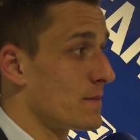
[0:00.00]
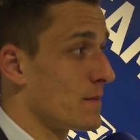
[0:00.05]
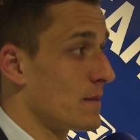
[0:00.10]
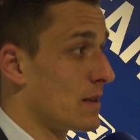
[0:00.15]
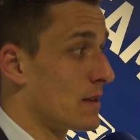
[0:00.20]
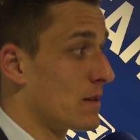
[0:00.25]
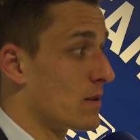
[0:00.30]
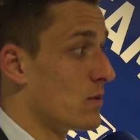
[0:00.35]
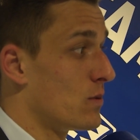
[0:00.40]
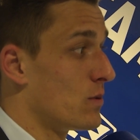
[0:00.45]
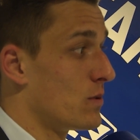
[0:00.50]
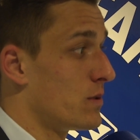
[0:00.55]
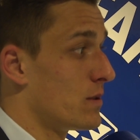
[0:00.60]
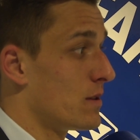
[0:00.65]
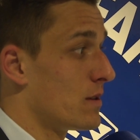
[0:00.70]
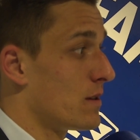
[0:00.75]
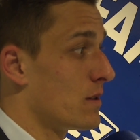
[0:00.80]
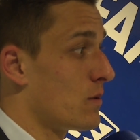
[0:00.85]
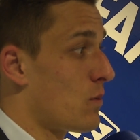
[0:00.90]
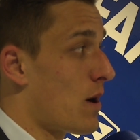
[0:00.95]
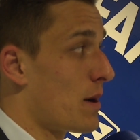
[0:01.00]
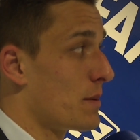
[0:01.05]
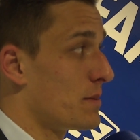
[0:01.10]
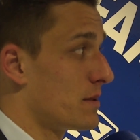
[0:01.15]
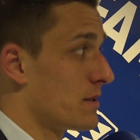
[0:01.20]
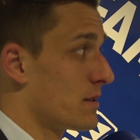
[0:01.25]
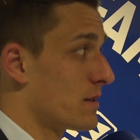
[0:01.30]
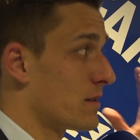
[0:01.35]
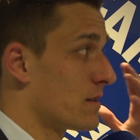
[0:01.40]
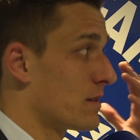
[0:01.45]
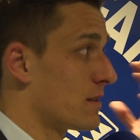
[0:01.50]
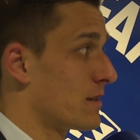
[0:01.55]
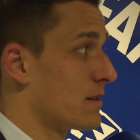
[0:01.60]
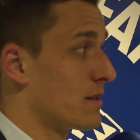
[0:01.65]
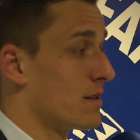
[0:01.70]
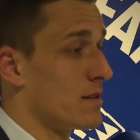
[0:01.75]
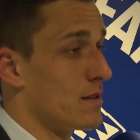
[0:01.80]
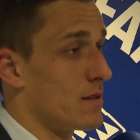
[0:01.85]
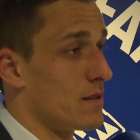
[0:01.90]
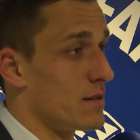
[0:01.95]
good vibes
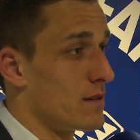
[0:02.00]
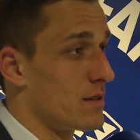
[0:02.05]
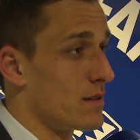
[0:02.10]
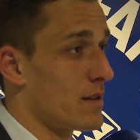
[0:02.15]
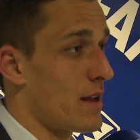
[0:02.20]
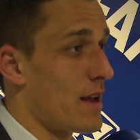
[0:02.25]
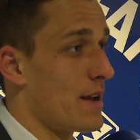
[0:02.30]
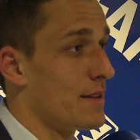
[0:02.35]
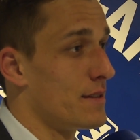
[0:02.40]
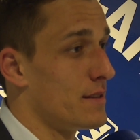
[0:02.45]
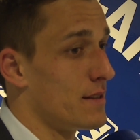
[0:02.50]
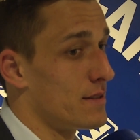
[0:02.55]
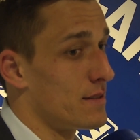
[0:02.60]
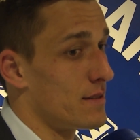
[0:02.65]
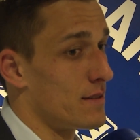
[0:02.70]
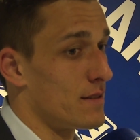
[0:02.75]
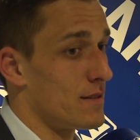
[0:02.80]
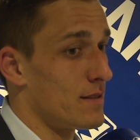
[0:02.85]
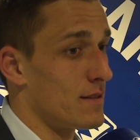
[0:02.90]
in head, and